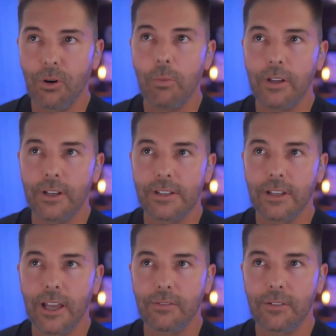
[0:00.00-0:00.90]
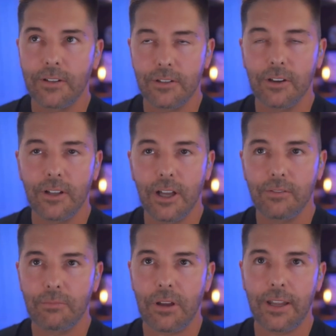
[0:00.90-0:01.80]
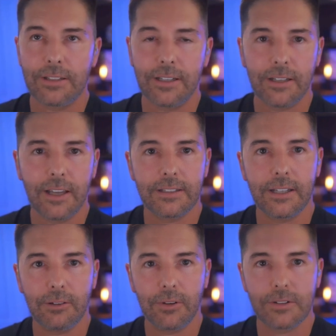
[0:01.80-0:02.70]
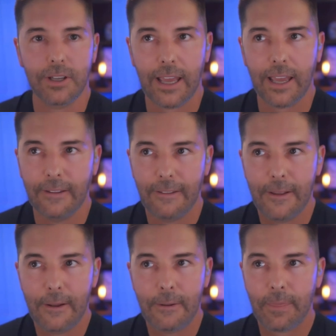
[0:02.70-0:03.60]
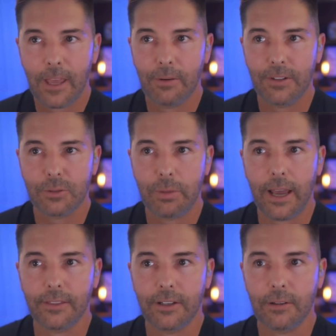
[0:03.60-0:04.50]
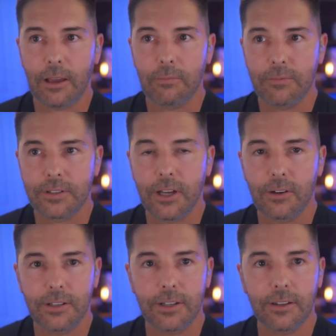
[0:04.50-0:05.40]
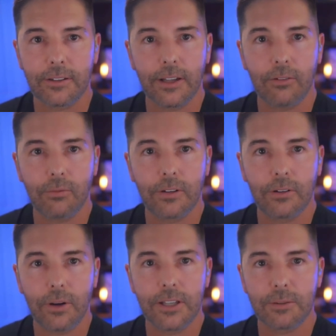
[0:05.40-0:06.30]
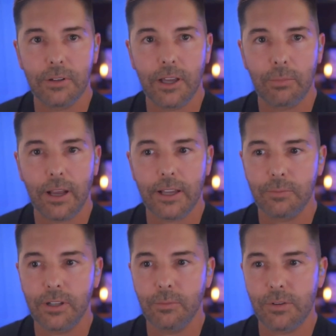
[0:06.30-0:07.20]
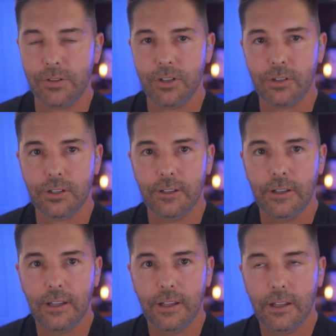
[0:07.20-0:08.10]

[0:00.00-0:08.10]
a moment in his life, in his young life, about 18, 19, where his dad, I'm on this path and I'm scared to death now of what awaits me out past being a musician.